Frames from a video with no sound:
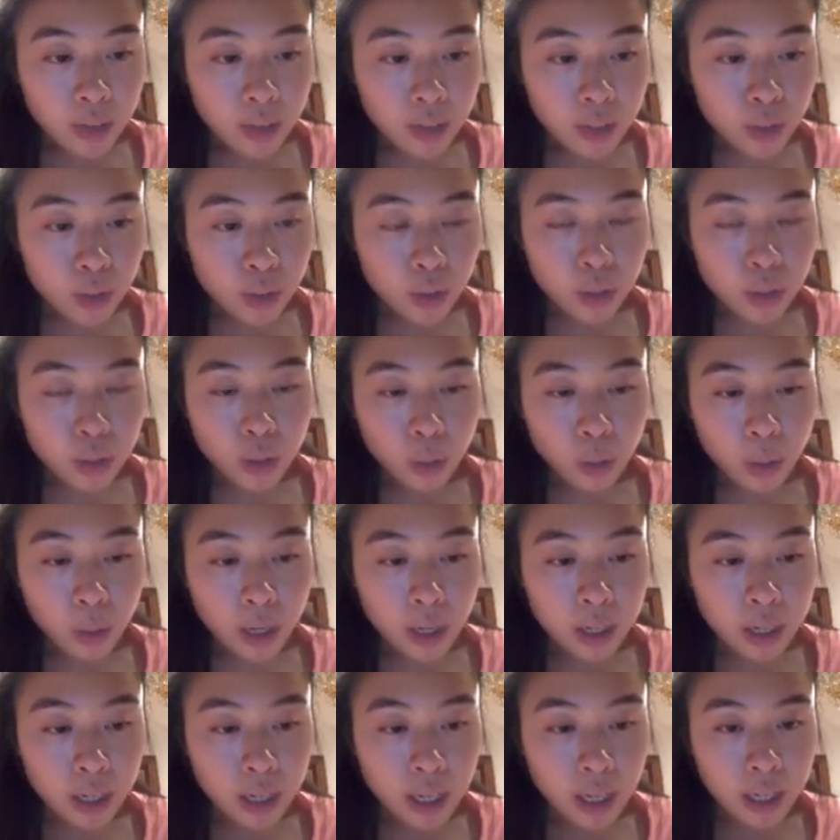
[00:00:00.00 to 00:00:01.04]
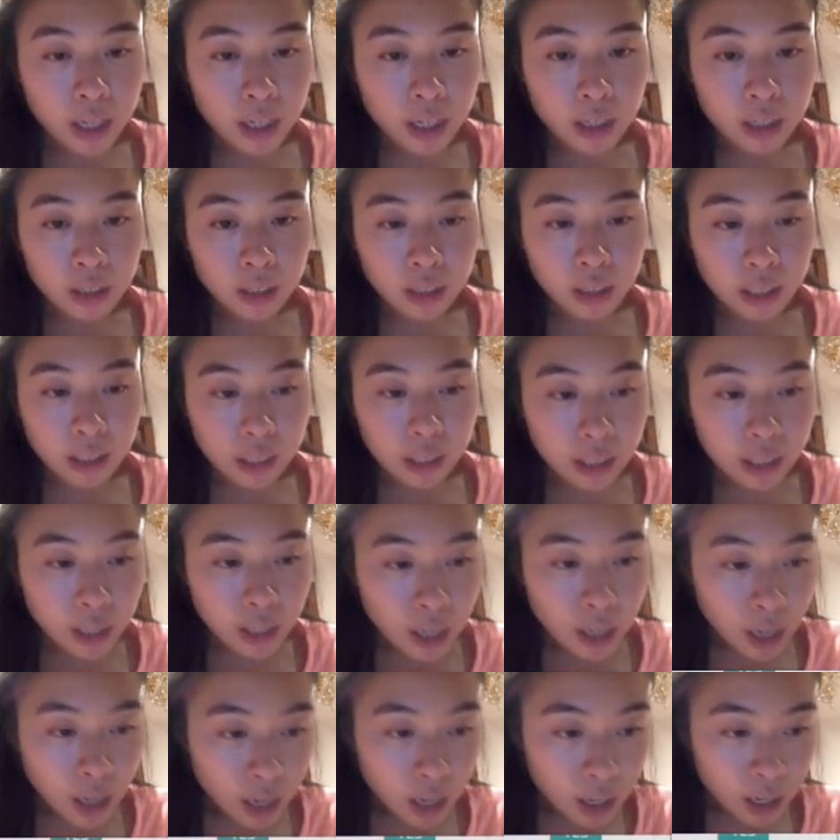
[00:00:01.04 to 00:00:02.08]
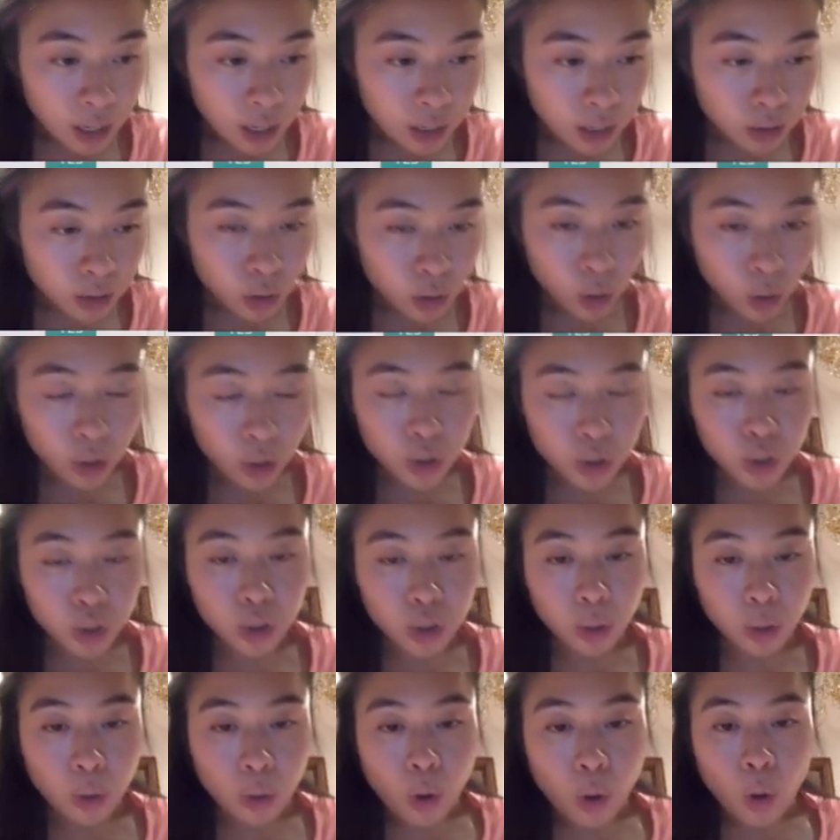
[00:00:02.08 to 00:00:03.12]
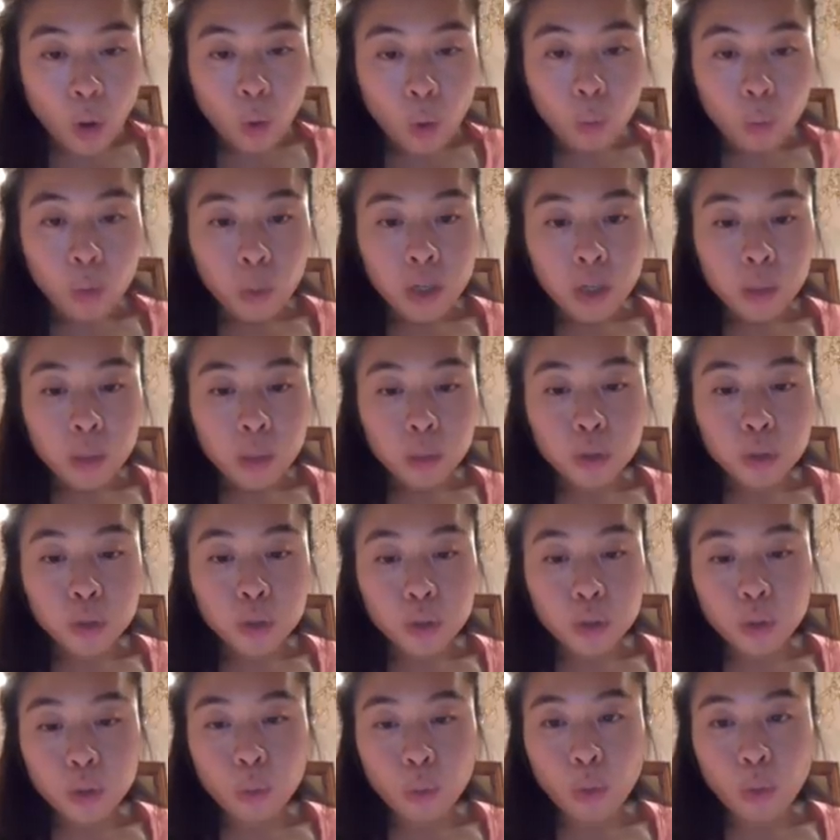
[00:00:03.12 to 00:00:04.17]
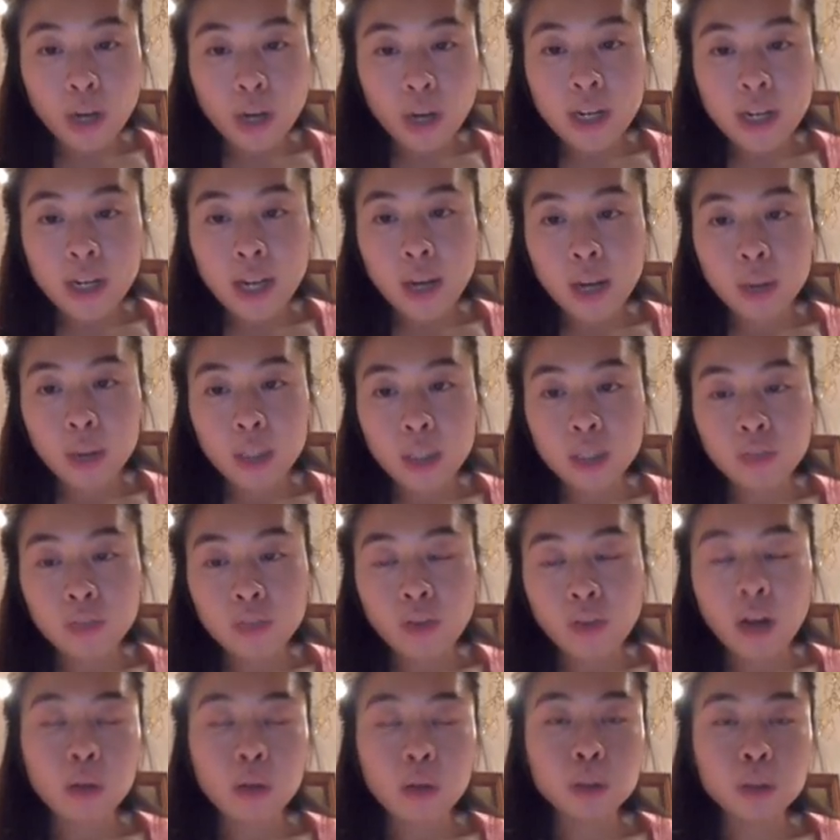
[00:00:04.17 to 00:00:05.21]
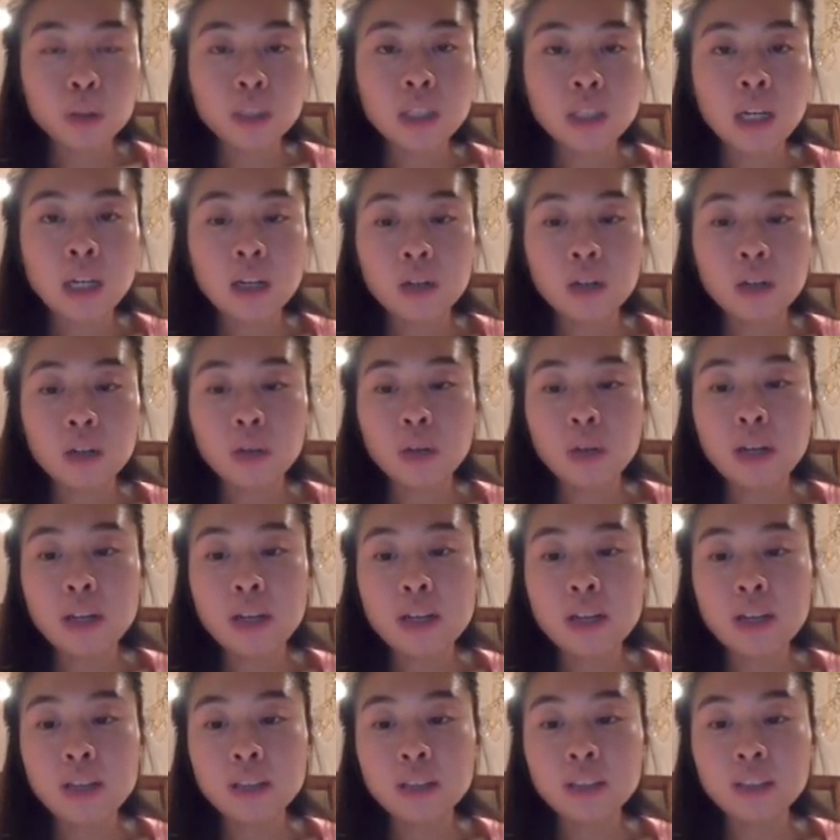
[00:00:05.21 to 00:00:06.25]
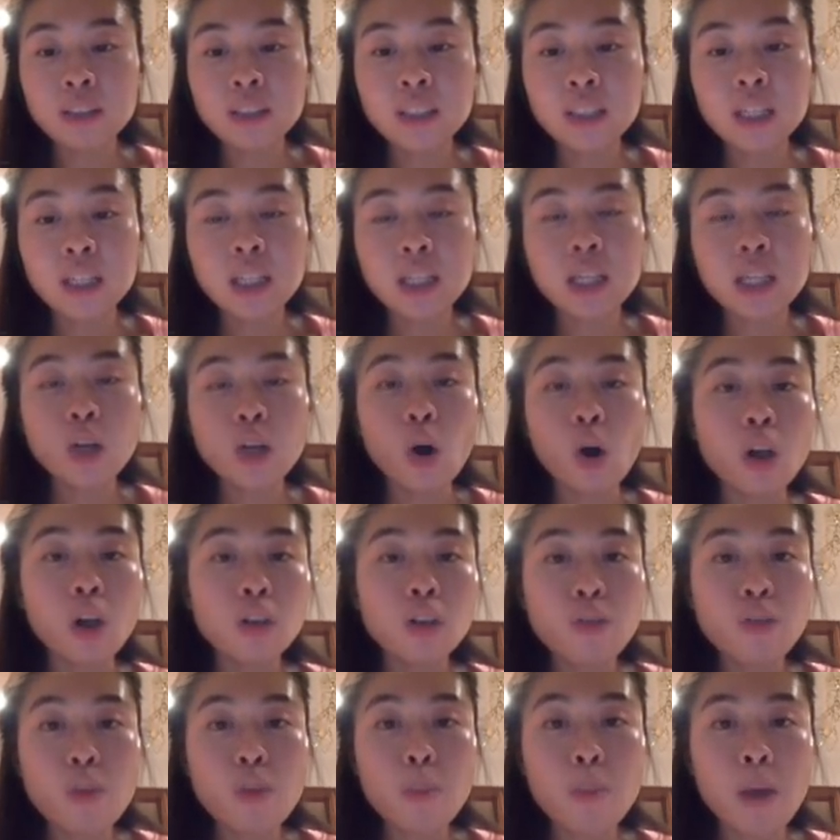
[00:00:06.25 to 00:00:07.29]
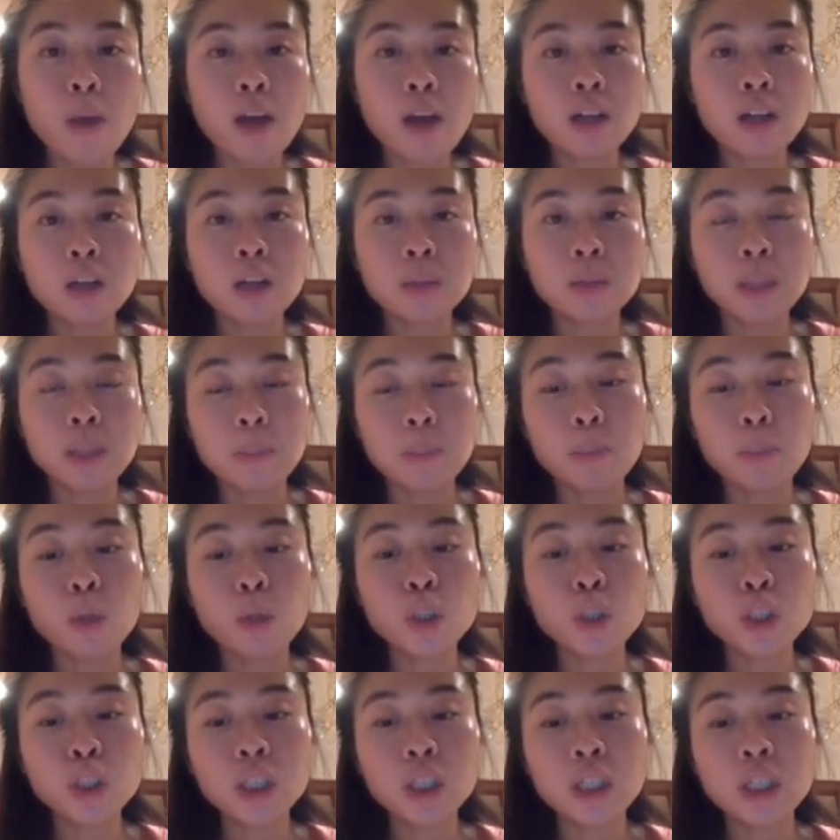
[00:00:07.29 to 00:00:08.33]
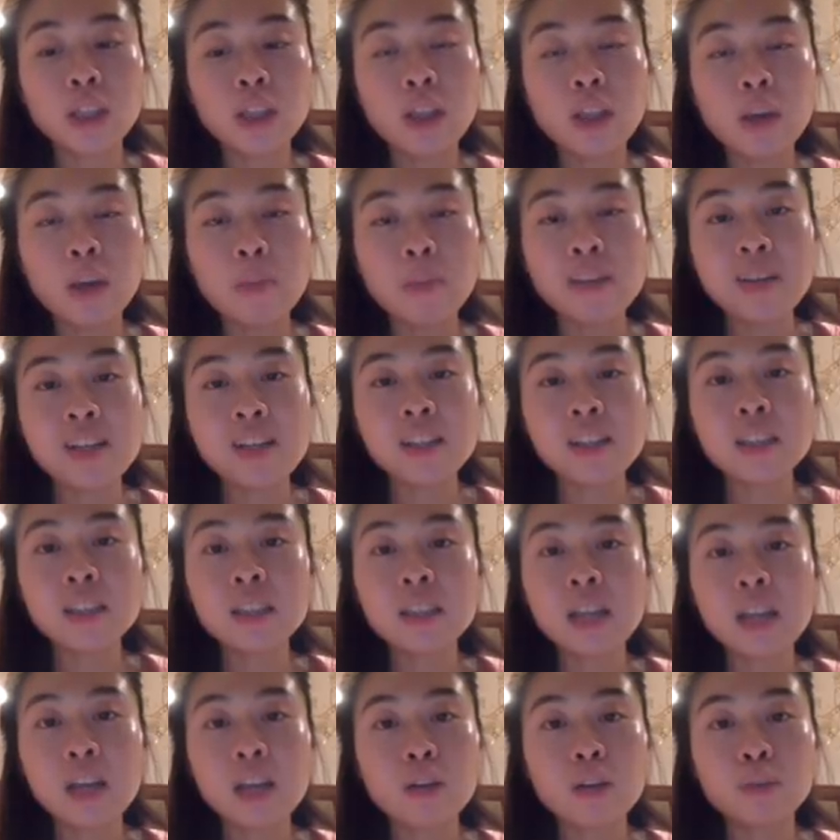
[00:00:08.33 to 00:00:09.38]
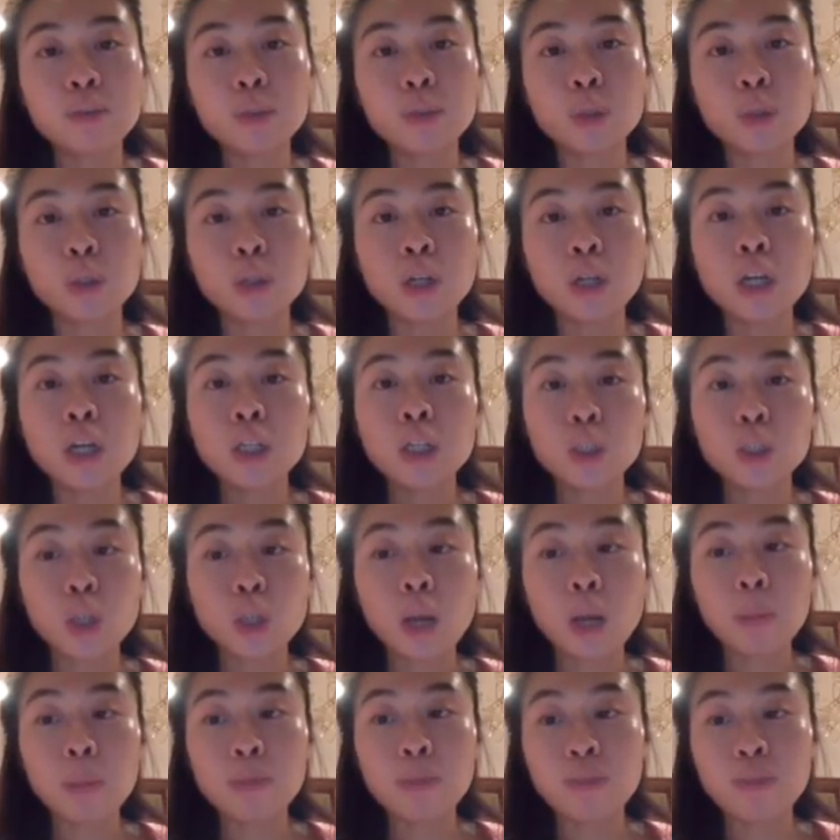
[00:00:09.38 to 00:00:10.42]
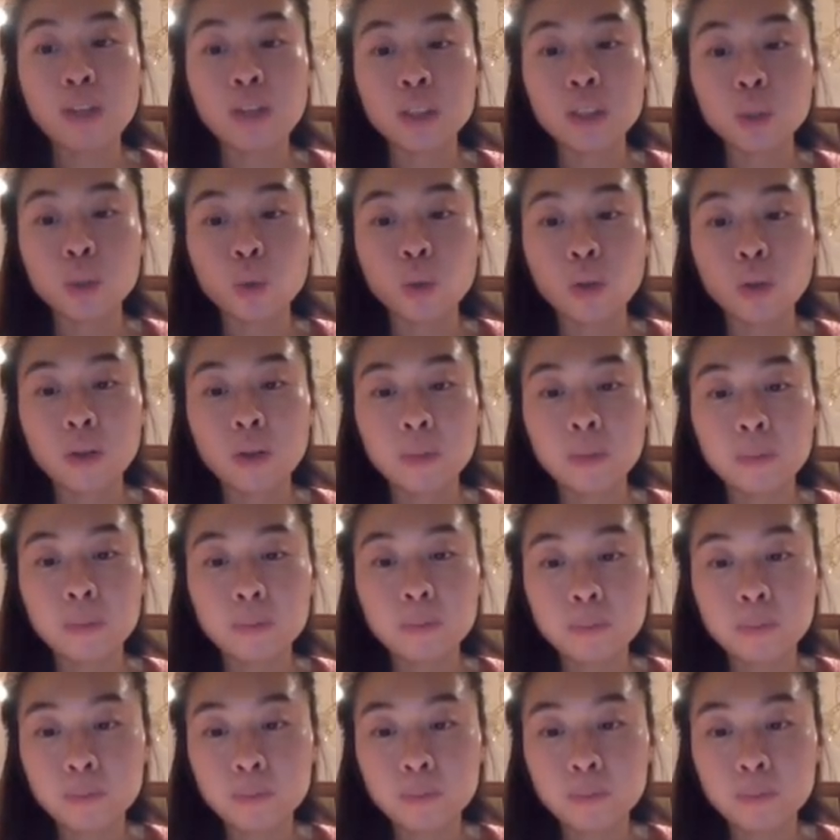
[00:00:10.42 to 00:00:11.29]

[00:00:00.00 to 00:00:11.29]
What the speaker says: And then you can go ahead and click launch. So what it will do right now is Viral Style is syncing all of the mockups and pushing them inside of your Shopify store.